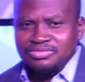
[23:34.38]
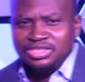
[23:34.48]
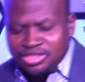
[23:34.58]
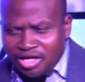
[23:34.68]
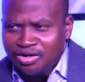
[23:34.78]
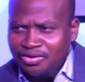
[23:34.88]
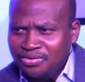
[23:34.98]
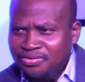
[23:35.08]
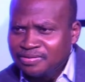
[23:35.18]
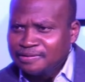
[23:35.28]

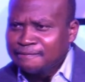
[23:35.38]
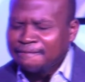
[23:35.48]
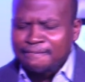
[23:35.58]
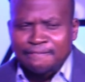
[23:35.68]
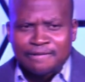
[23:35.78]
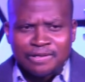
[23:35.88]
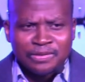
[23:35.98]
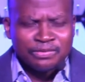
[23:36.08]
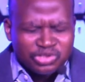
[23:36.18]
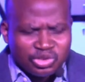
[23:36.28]
No.
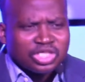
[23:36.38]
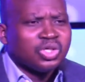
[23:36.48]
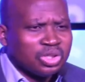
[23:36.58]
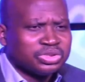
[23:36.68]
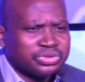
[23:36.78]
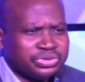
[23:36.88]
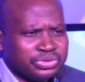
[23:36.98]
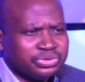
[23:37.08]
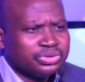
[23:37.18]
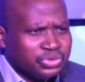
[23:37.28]
What you're called to
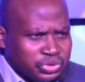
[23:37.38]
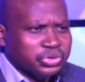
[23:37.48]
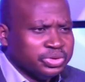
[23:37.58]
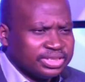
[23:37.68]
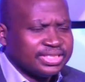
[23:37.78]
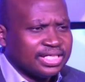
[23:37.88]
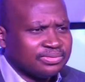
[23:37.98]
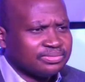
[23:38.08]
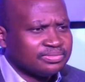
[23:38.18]
do, do it now.